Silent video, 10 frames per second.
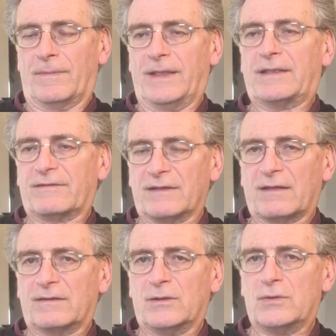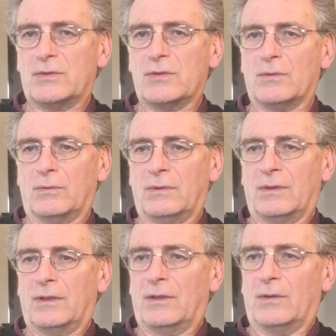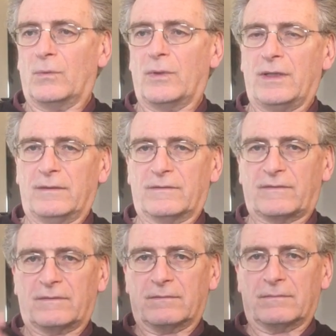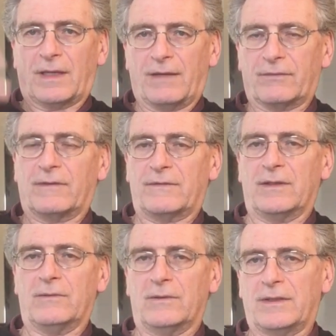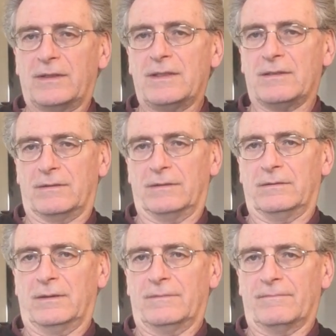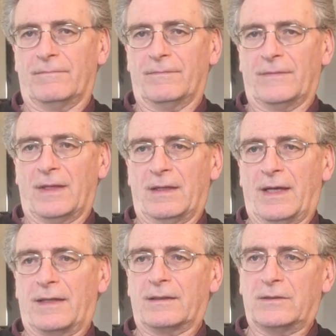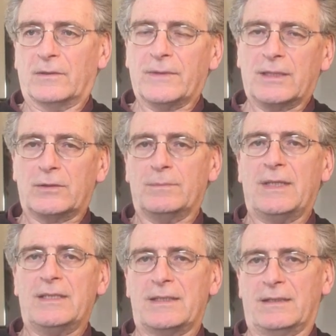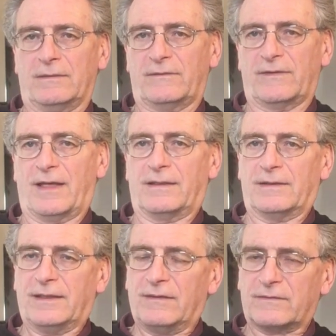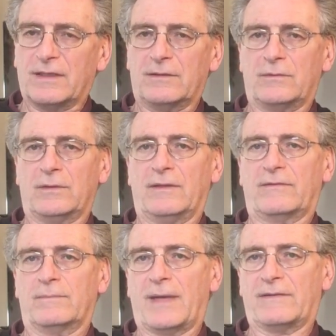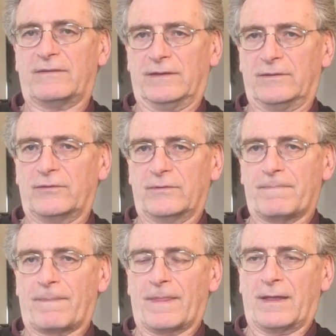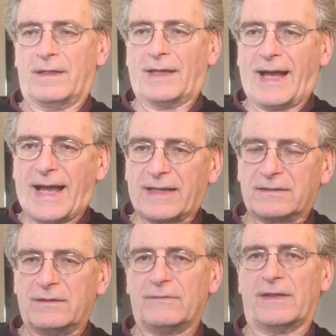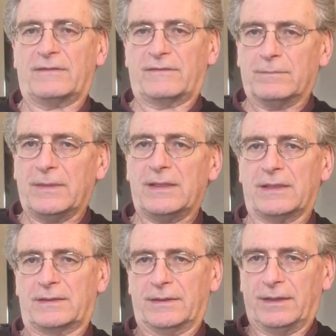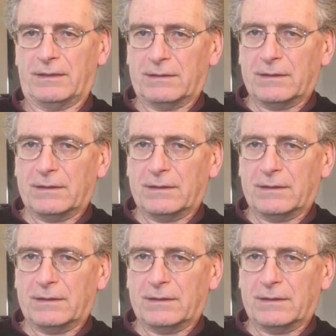It has nothing to do with everything you hear. And going to meetings and listening to this message activates immediately